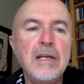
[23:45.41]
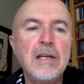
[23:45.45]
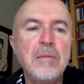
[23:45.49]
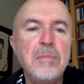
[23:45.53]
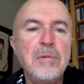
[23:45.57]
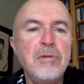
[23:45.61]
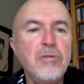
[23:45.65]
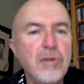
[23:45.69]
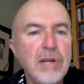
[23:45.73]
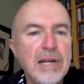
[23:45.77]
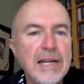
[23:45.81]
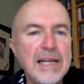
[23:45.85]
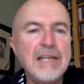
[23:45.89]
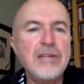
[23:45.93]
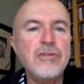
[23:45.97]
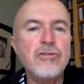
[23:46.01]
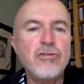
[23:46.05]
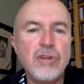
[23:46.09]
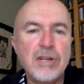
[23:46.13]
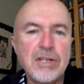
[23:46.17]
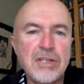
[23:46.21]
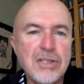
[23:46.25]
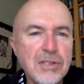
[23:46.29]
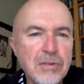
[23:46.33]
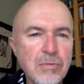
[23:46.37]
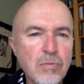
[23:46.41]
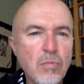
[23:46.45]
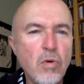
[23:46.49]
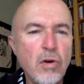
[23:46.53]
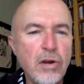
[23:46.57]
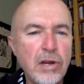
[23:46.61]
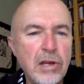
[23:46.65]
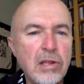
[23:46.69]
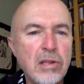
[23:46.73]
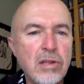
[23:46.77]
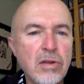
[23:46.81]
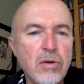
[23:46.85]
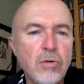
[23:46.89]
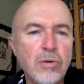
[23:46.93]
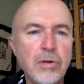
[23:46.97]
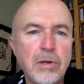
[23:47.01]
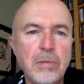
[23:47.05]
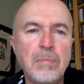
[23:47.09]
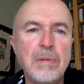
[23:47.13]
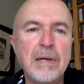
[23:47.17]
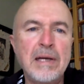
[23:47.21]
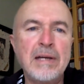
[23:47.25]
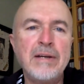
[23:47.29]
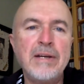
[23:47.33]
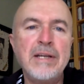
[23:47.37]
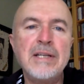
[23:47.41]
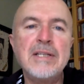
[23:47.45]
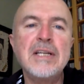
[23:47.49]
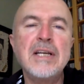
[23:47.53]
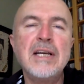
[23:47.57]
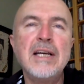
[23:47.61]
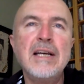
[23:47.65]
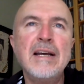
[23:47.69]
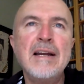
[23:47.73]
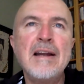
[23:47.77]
I'd be really interested in what you thought about it.